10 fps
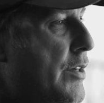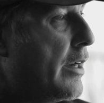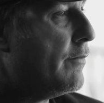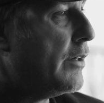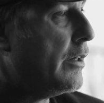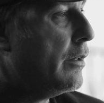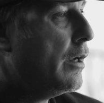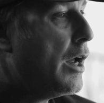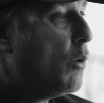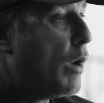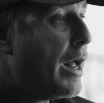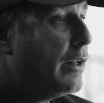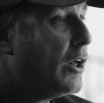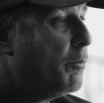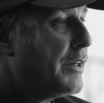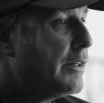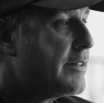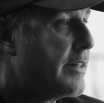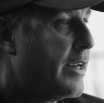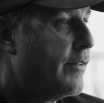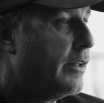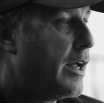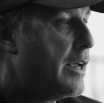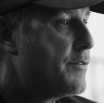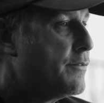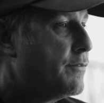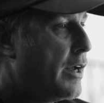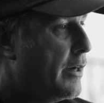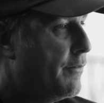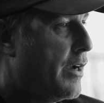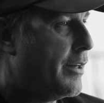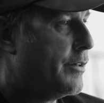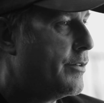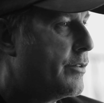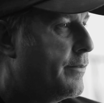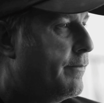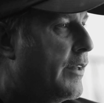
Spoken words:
safety while helping save the lives of firefighters.